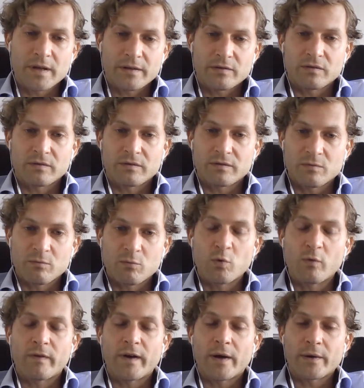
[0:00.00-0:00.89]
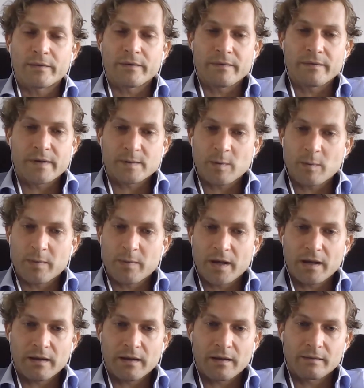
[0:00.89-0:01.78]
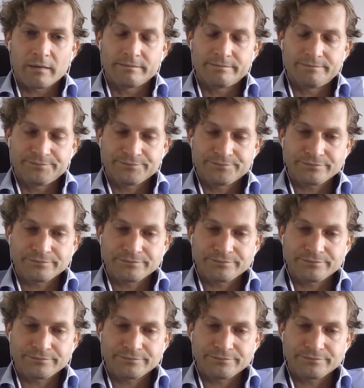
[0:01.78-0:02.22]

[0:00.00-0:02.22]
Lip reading: me to move out of investment banking.